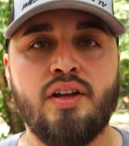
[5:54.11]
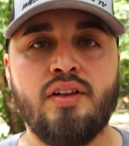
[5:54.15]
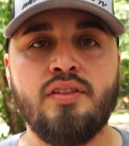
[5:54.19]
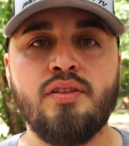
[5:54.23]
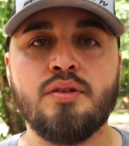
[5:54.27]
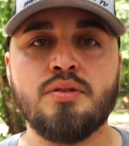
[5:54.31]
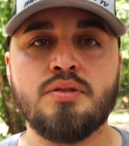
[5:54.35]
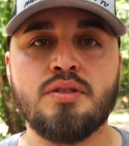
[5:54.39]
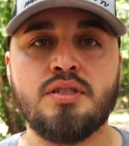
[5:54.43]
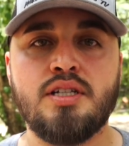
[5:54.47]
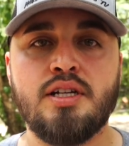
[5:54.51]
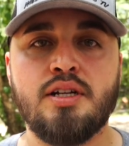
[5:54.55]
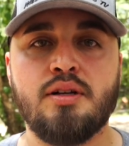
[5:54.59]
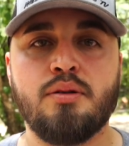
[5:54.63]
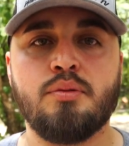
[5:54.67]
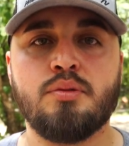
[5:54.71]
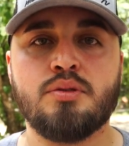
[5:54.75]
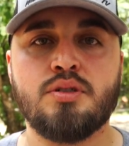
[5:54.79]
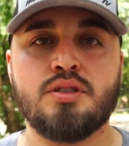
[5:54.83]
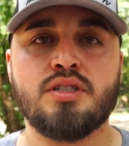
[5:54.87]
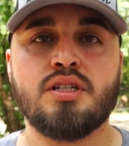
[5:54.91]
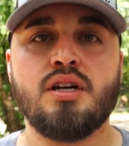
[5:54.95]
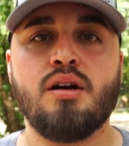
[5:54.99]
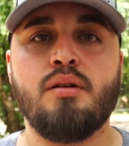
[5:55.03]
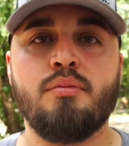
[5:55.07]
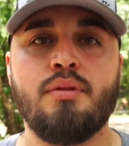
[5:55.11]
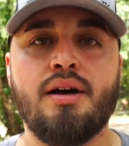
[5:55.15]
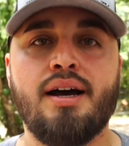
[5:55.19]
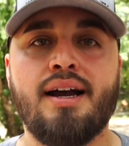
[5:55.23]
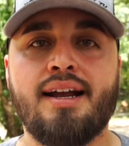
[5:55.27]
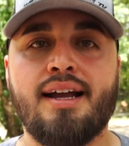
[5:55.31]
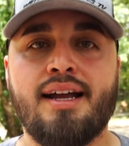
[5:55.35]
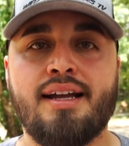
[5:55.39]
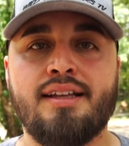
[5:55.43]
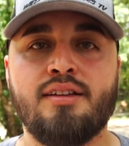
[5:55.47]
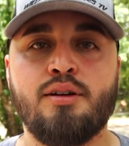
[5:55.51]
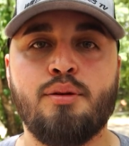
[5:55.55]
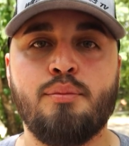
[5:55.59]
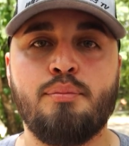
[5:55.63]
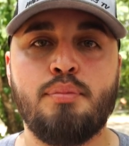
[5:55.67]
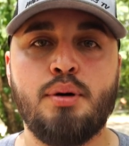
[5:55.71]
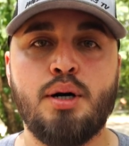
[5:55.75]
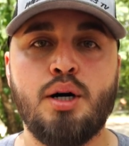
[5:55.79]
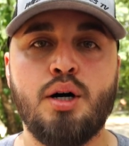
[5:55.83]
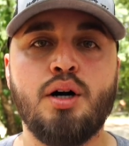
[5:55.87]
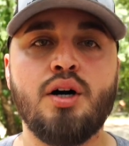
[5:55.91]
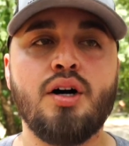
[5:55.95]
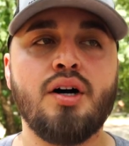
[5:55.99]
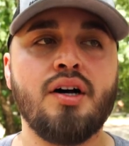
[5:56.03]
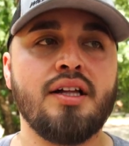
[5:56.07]
and those deer will just come back and they'll
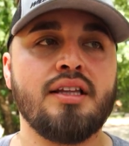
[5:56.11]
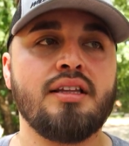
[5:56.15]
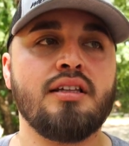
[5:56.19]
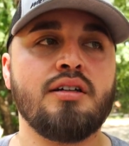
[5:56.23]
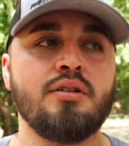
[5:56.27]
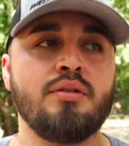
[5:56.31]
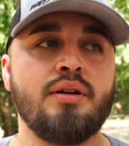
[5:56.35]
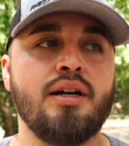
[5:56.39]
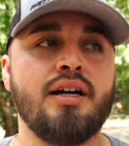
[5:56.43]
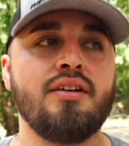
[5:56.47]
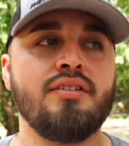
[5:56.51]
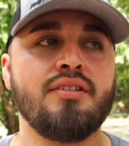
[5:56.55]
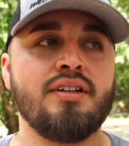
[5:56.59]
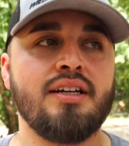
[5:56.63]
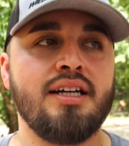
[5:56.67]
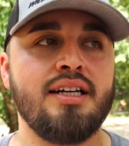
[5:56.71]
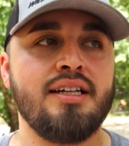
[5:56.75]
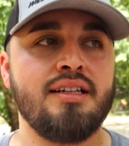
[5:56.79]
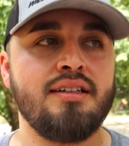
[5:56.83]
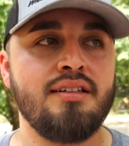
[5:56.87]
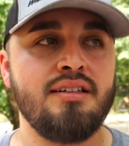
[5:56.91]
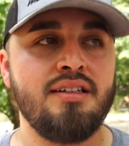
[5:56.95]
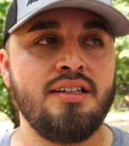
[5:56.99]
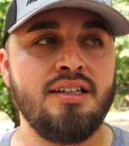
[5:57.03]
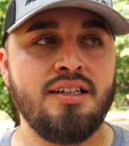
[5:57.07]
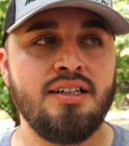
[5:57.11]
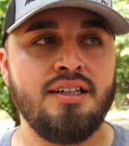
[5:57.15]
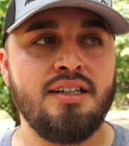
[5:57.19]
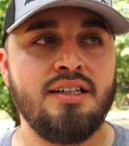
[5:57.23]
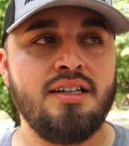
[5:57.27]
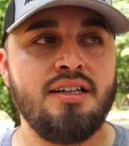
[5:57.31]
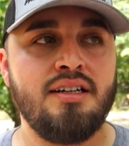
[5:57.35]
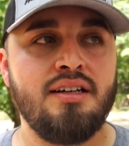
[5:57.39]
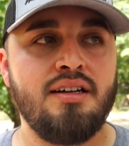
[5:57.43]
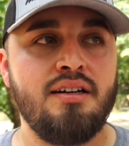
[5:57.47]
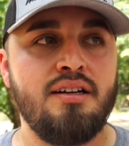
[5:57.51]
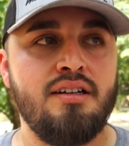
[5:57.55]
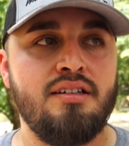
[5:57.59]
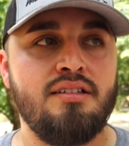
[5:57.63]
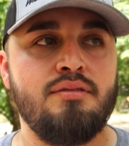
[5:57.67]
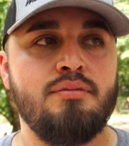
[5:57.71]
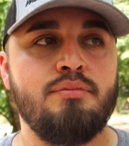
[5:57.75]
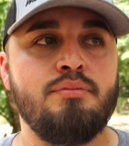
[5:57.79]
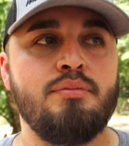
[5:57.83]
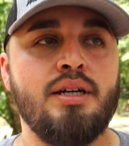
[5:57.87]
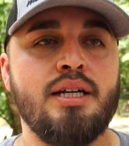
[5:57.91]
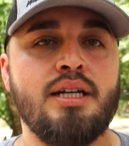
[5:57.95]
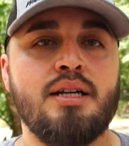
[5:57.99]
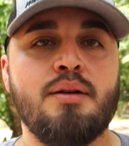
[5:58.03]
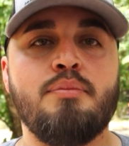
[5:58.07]
paw at the ground and
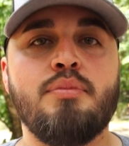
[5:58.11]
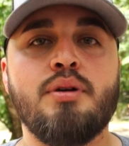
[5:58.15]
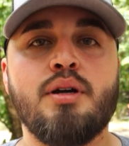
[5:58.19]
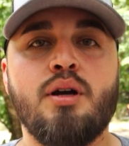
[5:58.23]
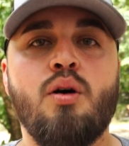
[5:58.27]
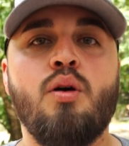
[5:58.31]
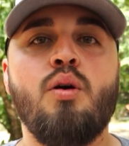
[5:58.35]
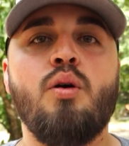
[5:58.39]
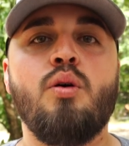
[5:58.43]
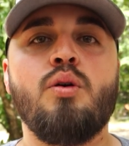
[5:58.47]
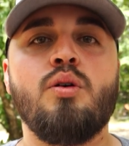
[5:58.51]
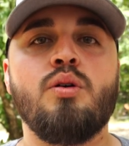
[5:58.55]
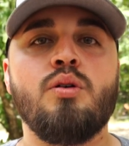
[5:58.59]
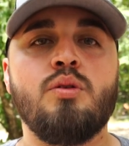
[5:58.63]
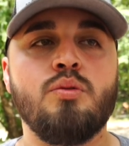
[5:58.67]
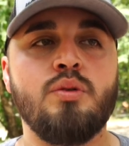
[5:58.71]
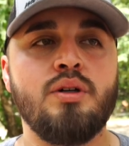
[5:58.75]
make a big hole.